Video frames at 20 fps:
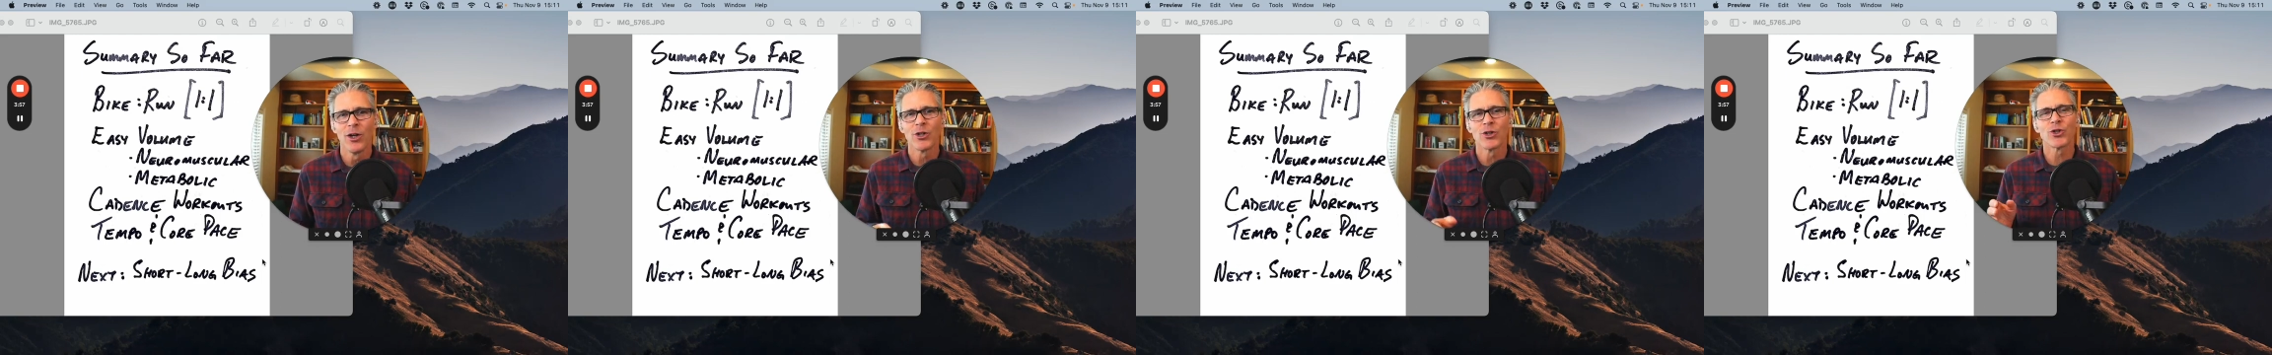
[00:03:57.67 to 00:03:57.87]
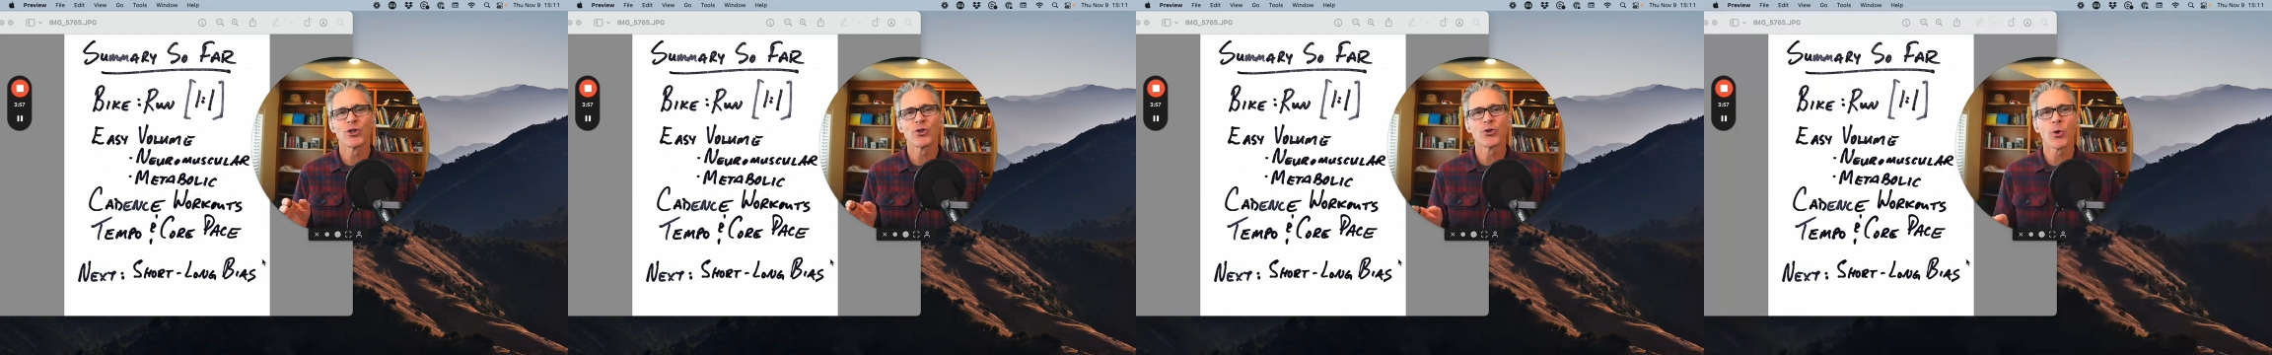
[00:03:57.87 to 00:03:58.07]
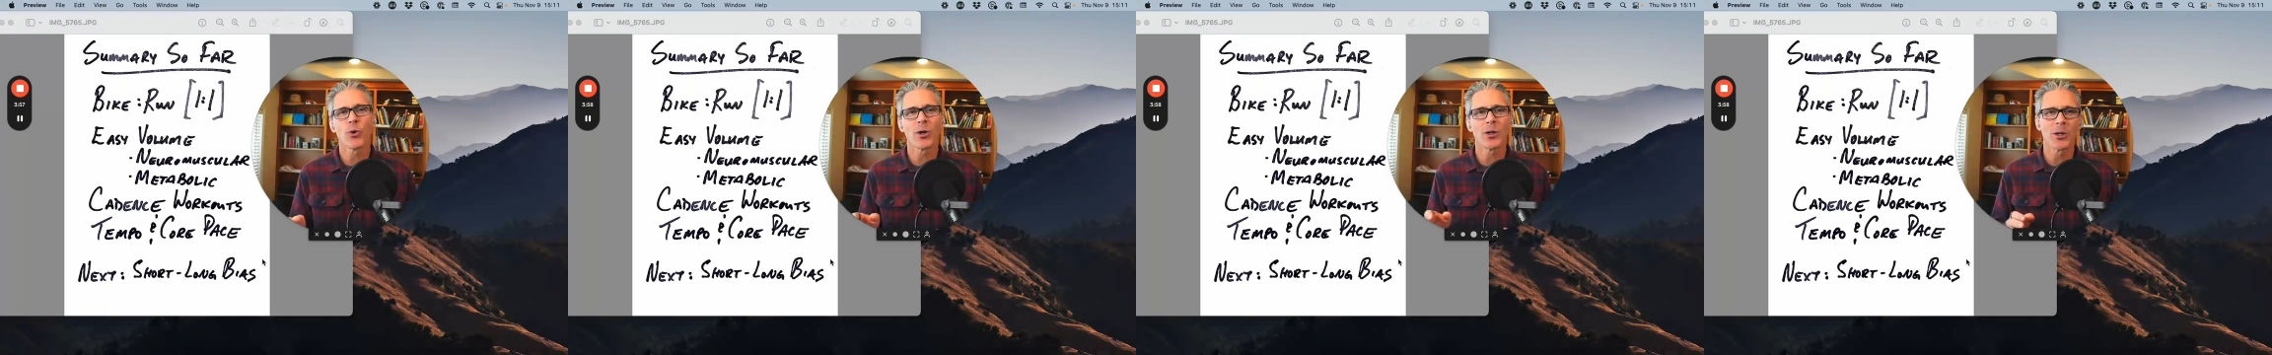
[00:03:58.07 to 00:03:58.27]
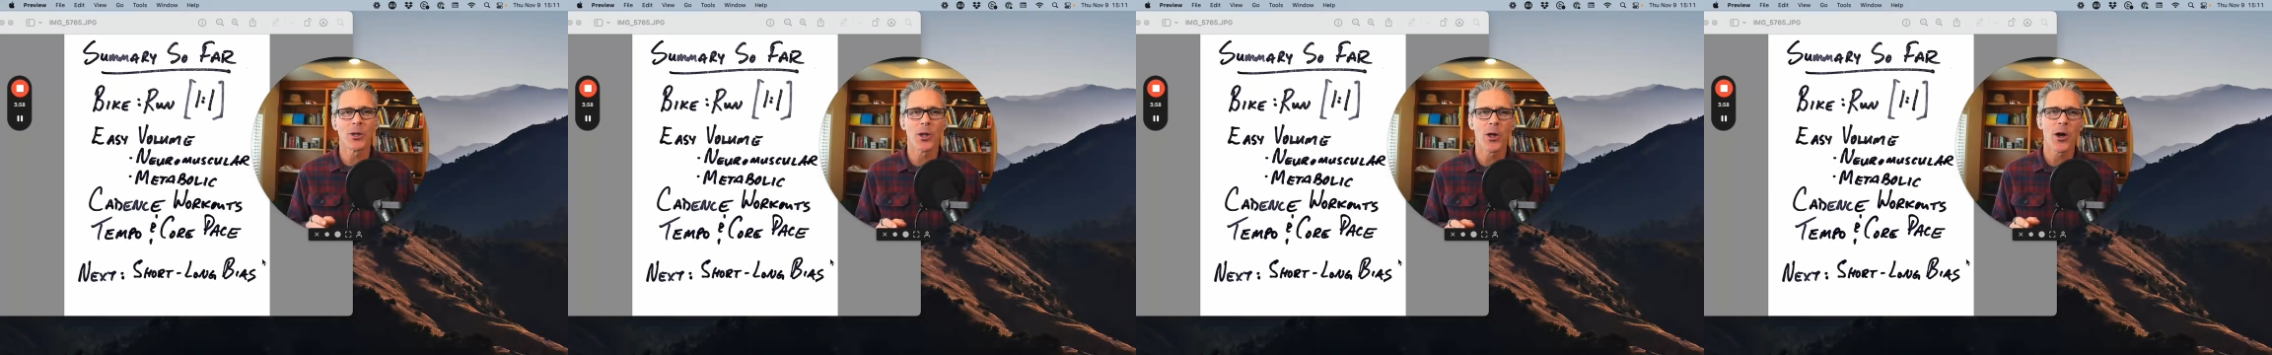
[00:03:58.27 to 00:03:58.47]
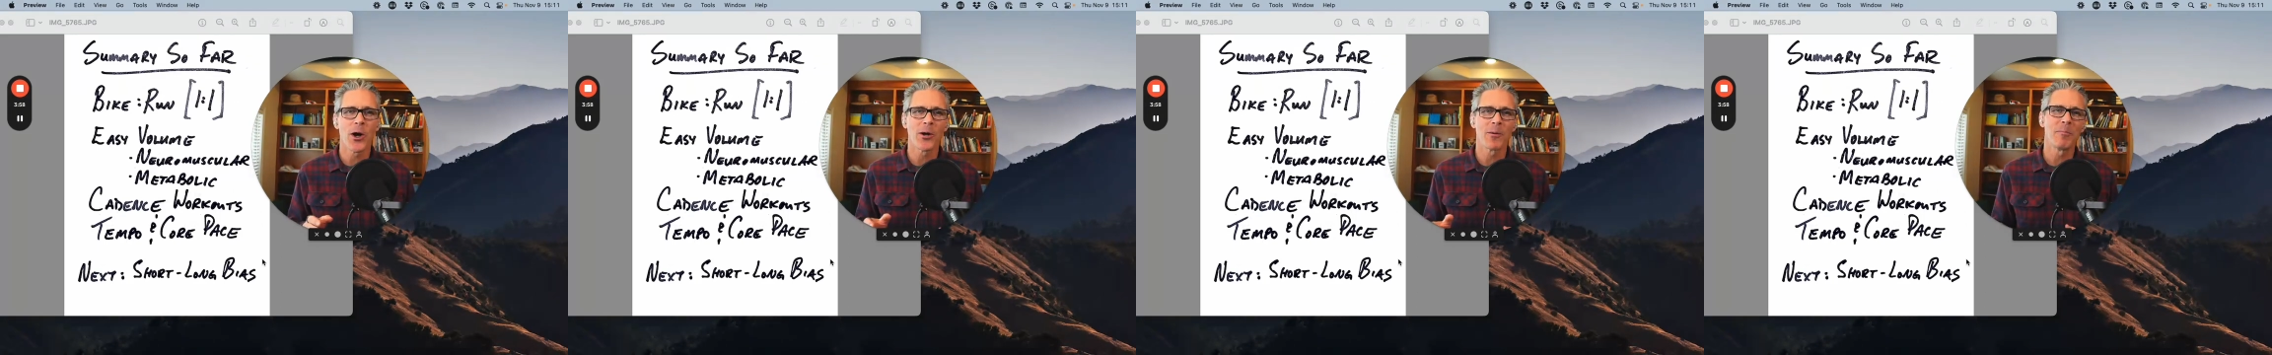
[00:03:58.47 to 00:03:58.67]

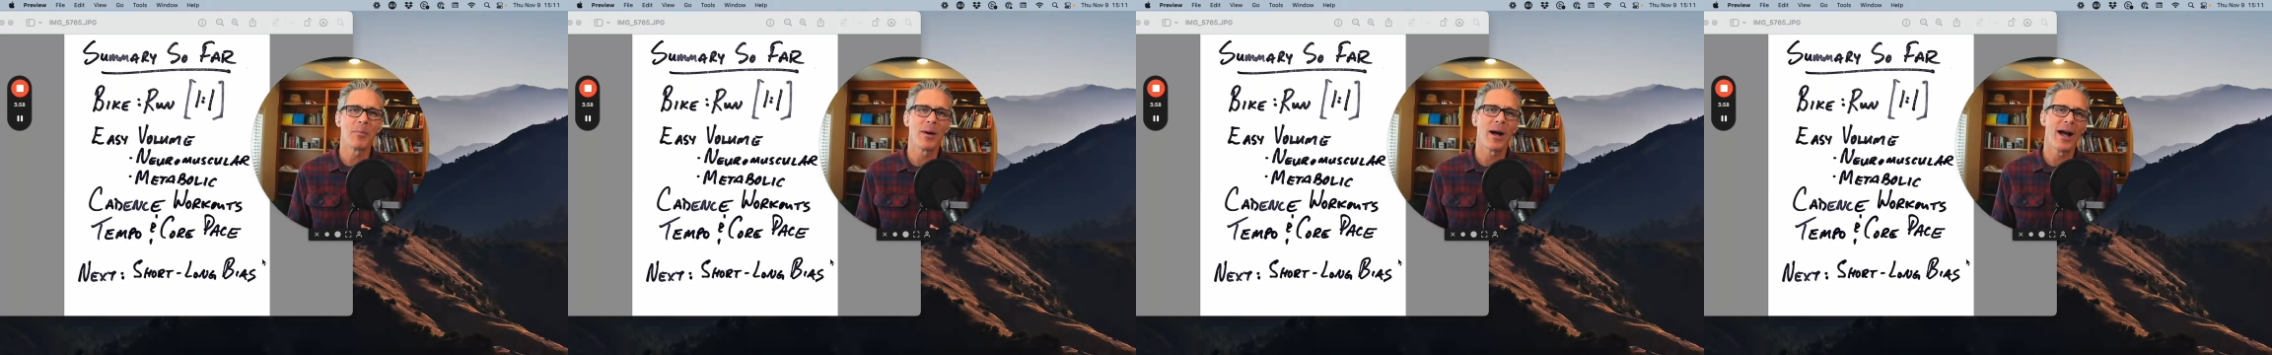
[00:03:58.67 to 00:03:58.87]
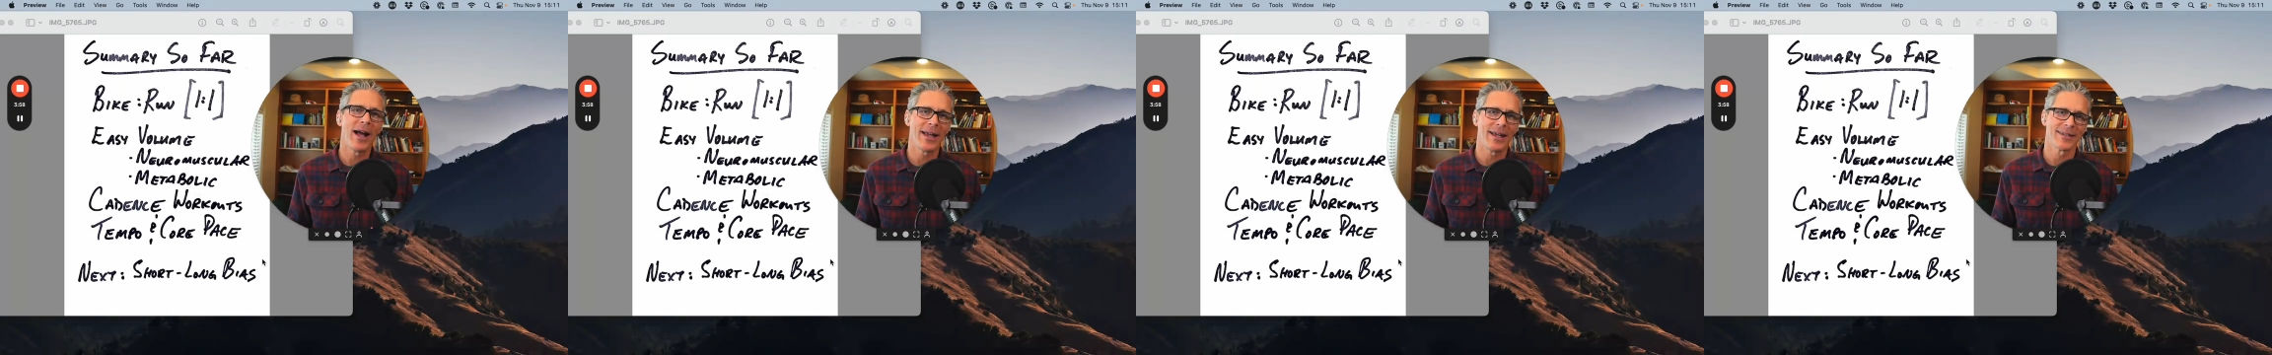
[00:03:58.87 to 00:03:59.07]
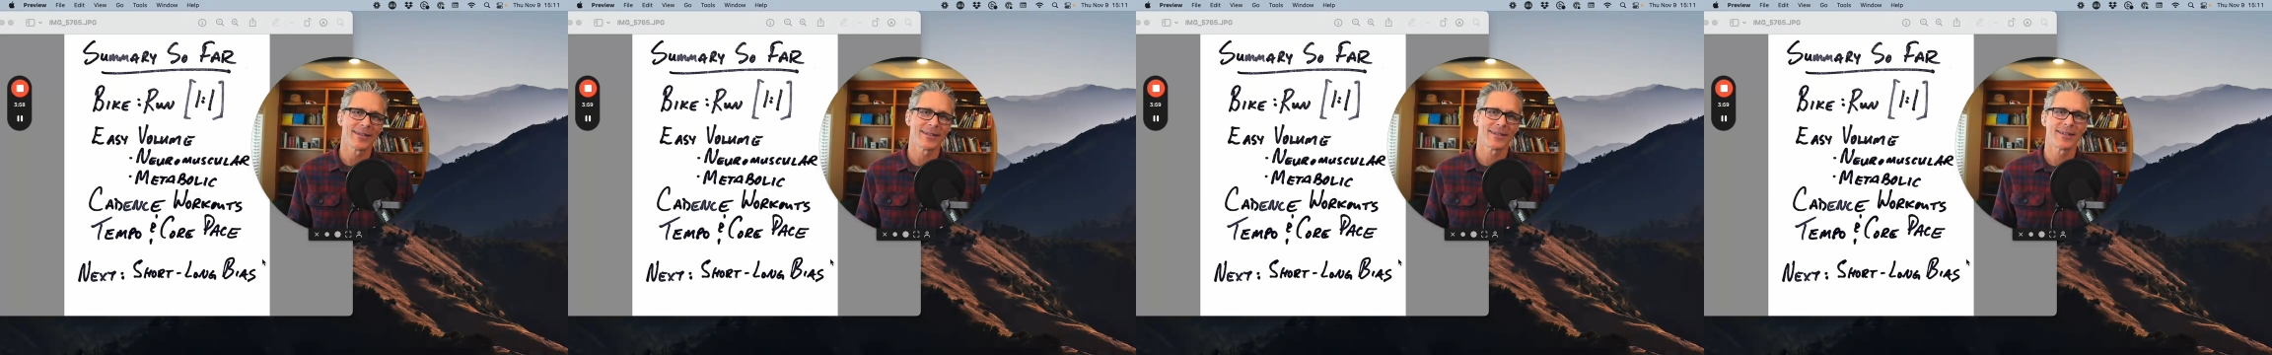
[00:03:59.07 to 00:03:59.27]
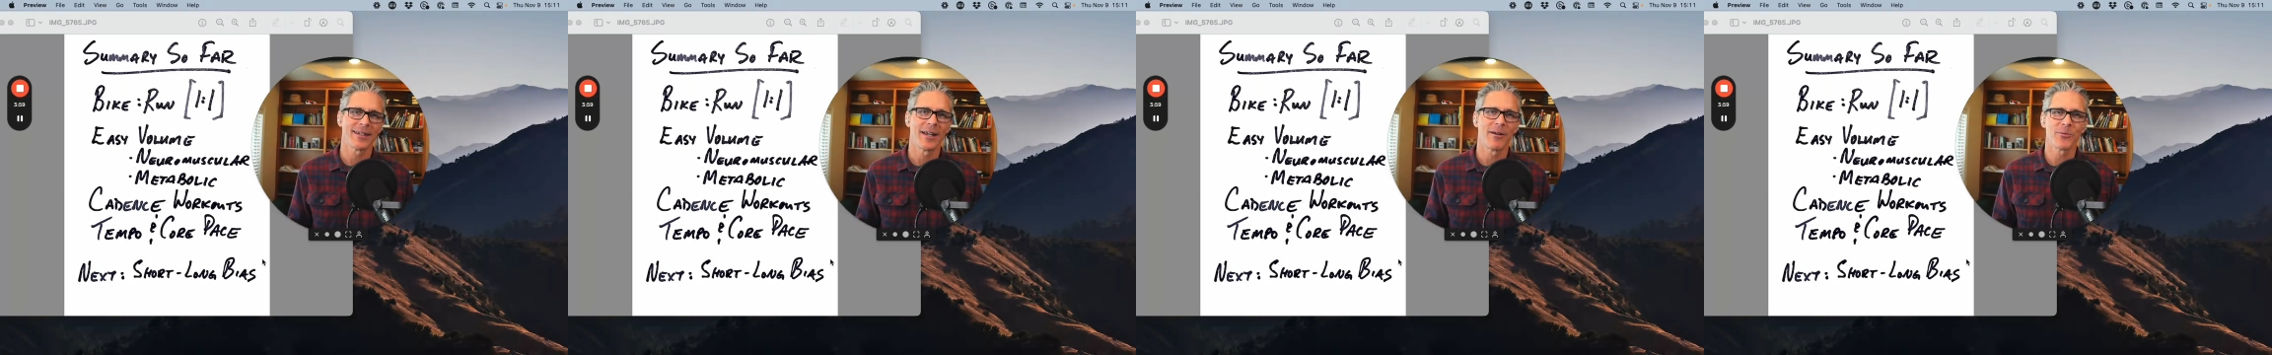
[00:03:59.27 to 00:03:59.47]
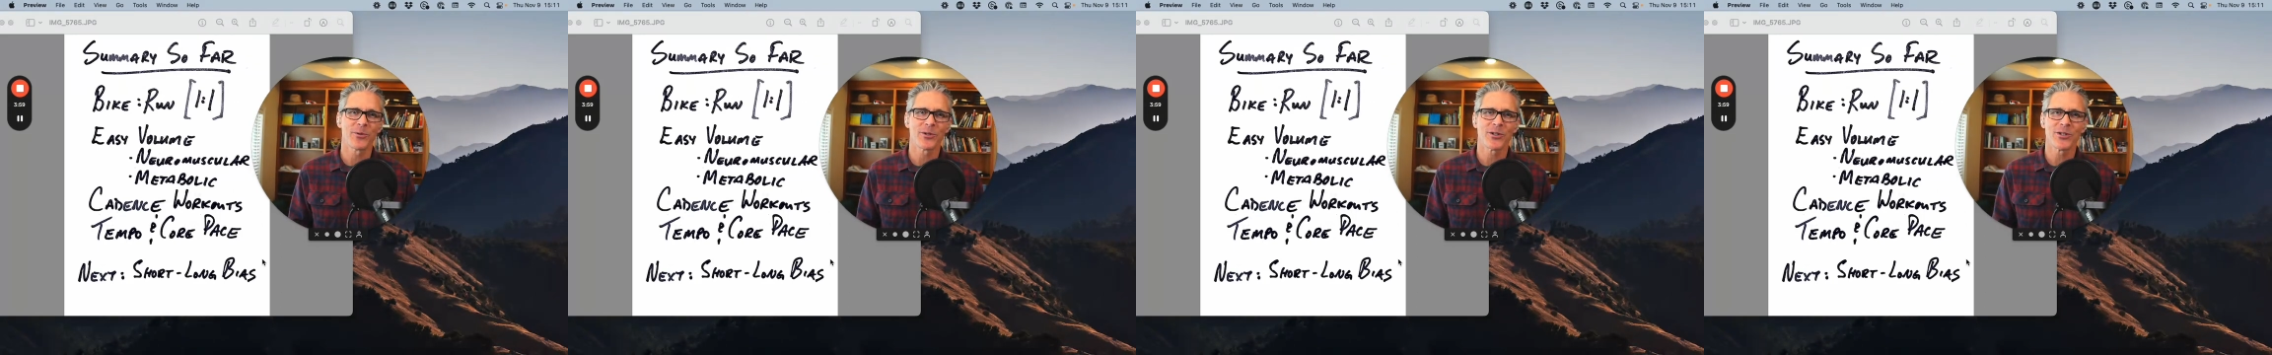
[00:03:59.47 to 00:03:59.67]
short-long bias, and
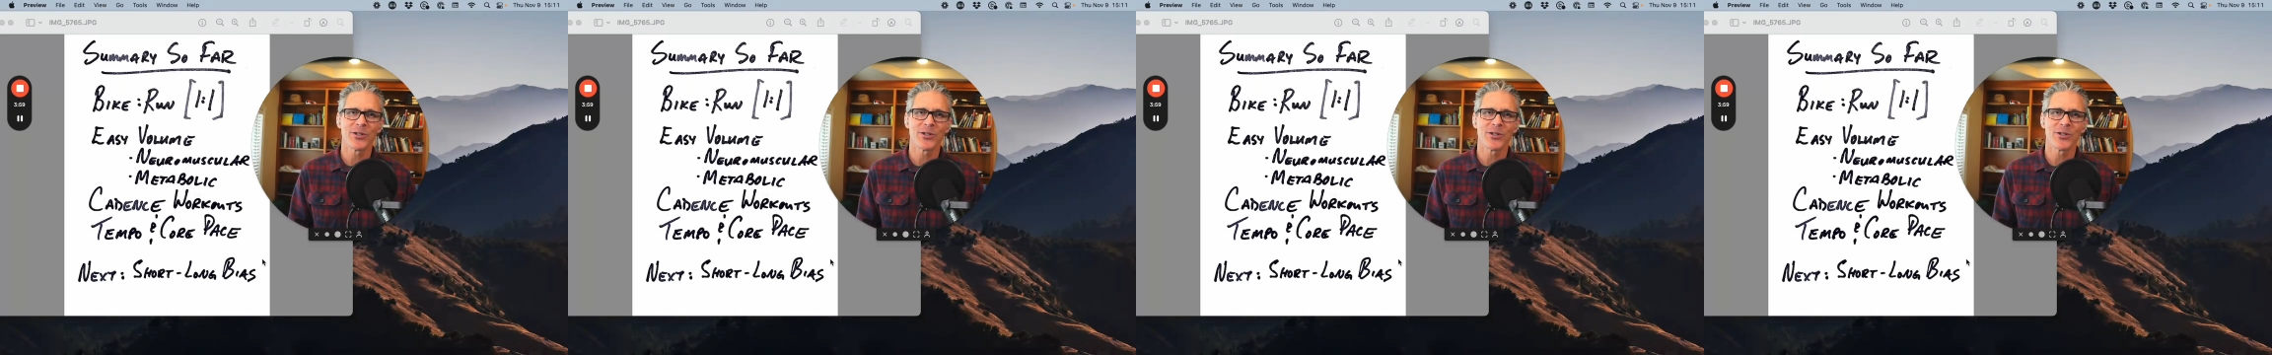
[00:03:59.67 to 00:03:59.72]
we're going to